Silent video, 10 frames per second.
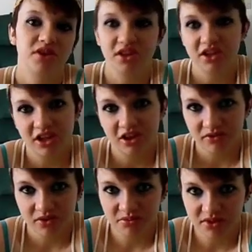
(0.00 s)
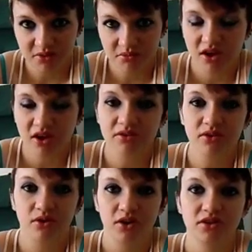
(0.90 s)
With a little help from them,
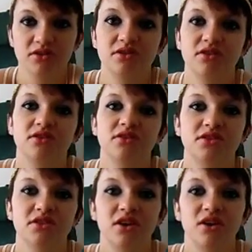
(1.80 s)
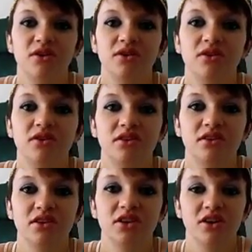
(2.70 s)
of course. So,
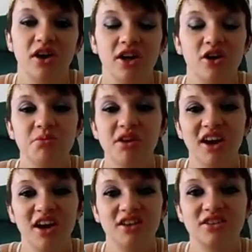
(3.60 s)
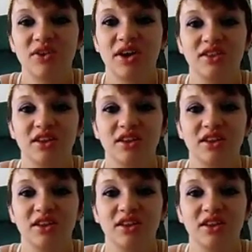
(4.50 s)
I hope you guys